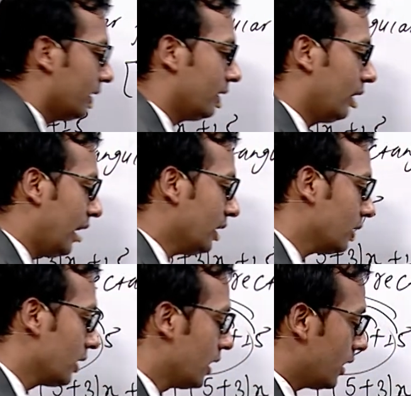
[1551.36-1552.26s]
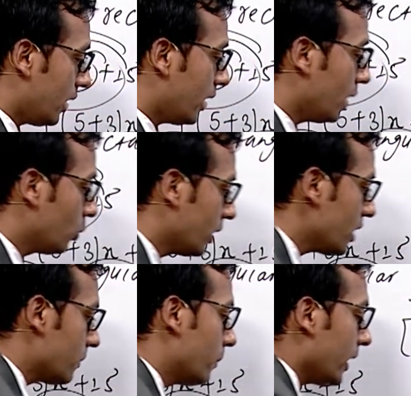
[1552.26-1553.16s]
length, and what is
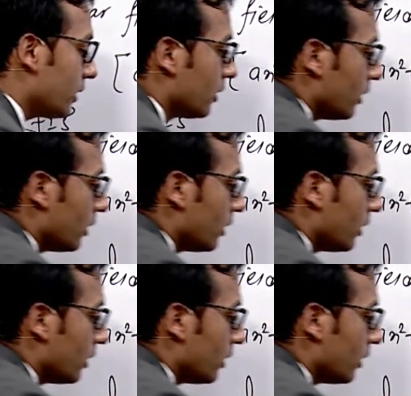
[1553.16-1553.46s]
breadth?